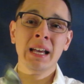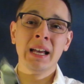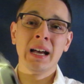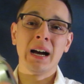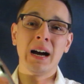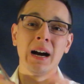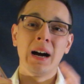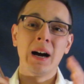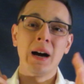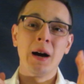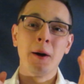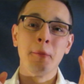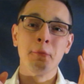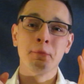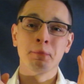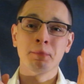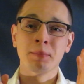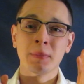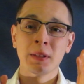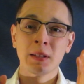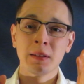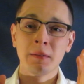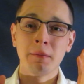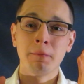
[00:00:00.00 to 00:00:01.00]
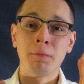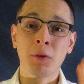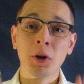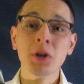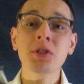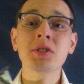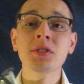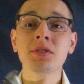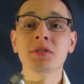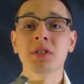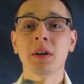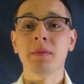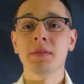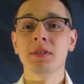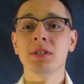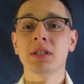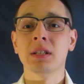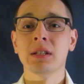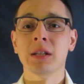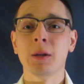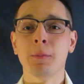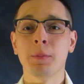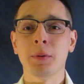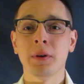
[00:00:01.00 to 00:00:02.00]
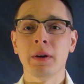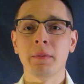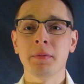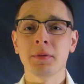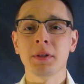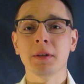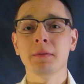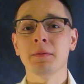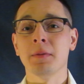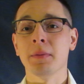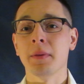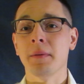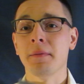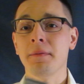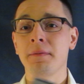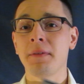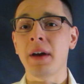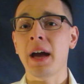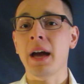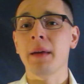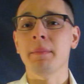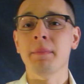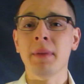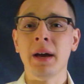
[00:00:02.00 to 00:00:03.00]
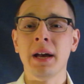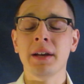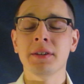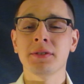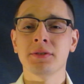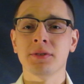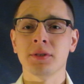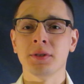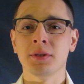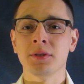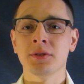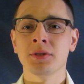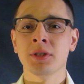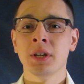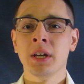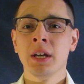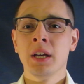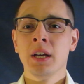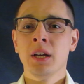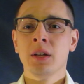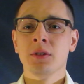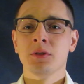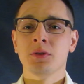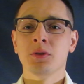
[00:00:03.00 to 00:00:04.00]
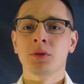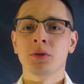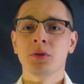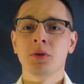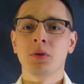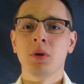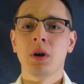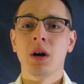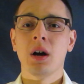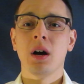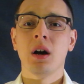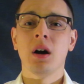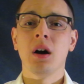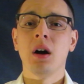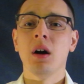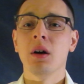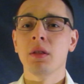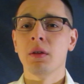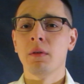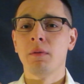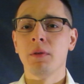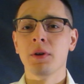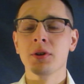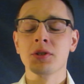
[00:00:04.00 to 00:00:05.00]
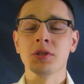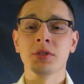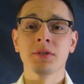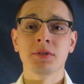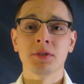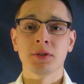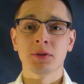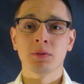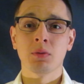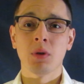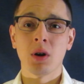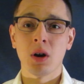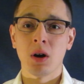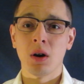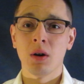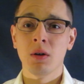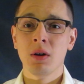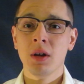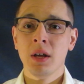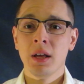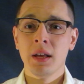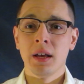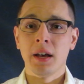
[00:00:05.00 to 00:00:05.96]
versions of this clipper, everything from the Fat Masters to other versions as well,